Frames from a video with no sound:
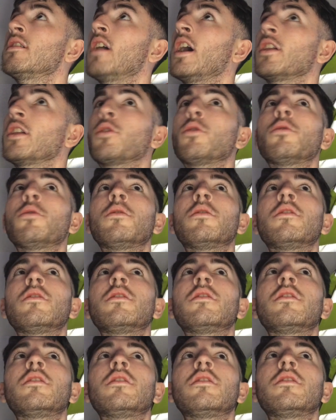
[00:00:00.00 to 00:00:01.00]
Hello?
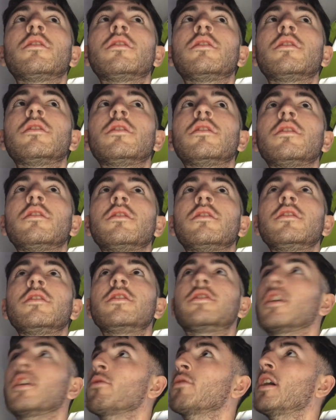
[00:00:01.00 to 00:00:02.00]

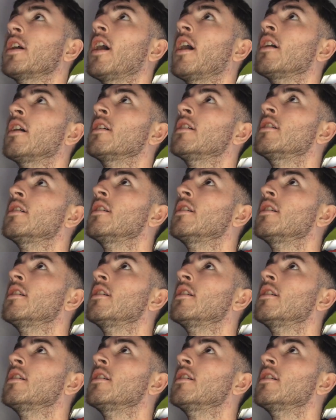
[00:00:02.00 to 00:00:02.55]
You still there?